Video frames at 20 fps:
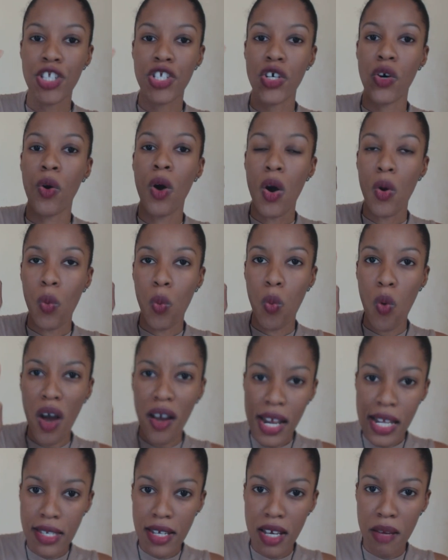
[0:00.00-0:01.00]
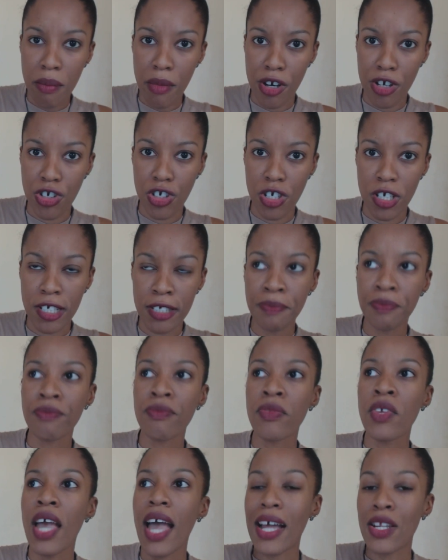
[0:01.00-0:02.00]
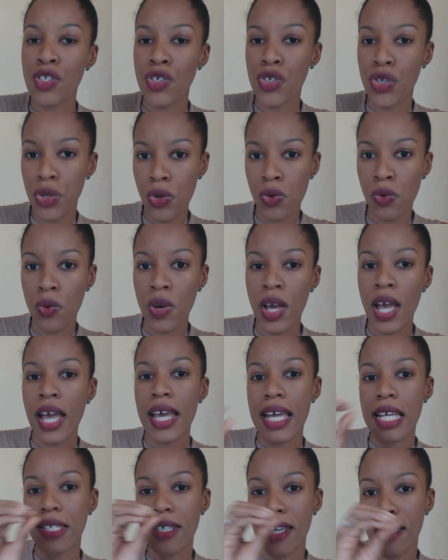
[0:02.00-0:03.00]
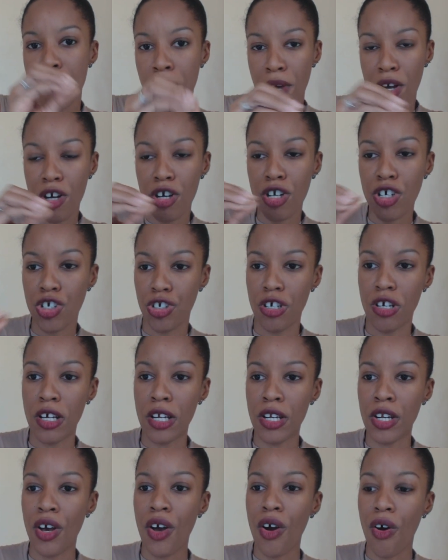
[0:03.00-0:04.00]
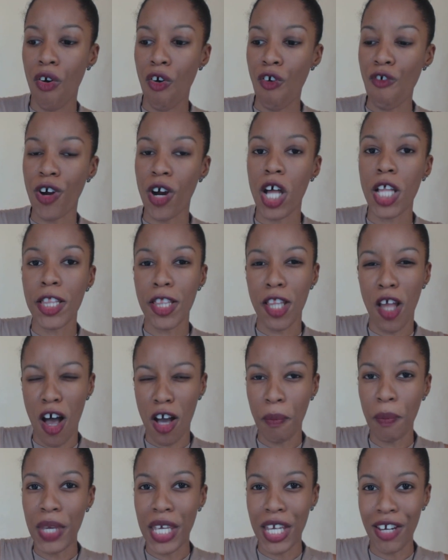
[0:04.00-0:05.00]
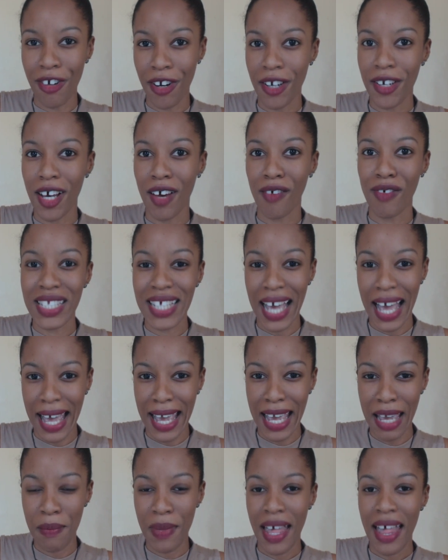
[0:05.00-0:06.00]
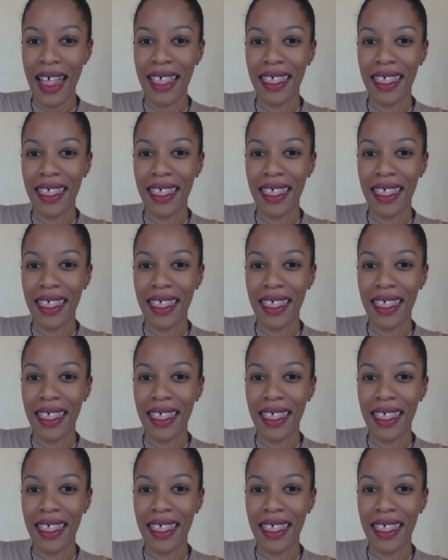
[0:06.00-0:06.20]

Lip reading: So 1 is immersion, and 2 is immersion over a long period of time.